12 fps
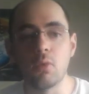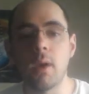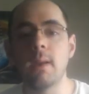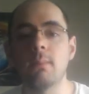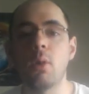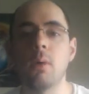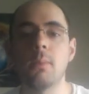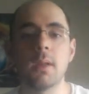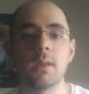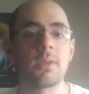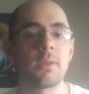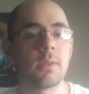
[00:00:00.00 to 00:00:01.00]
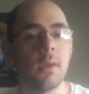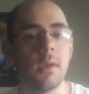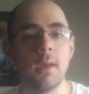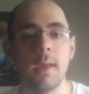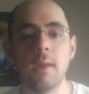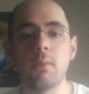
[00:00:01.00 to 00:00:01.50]
Great moments.
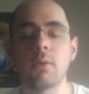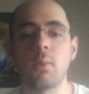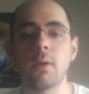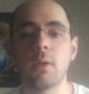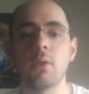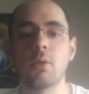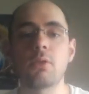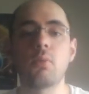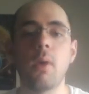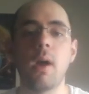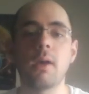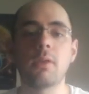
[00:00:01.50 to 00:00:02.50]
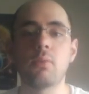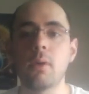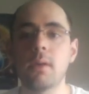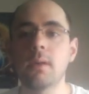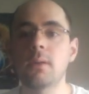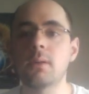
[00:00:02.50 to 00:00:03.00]
It was one of those Raws
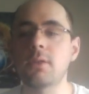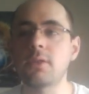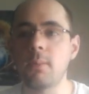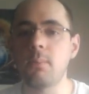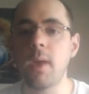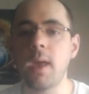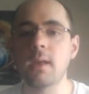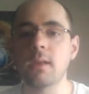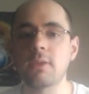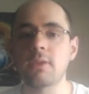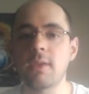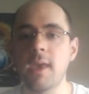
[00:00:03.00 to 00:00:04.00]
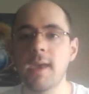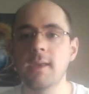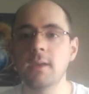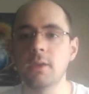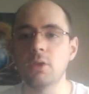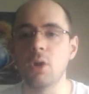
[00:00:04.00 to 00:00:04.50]
where you step back and say,
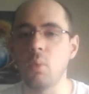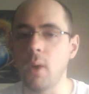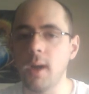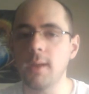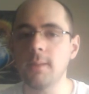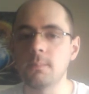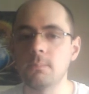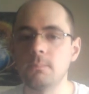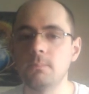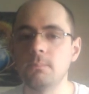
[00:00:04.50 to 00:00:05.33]
you know what?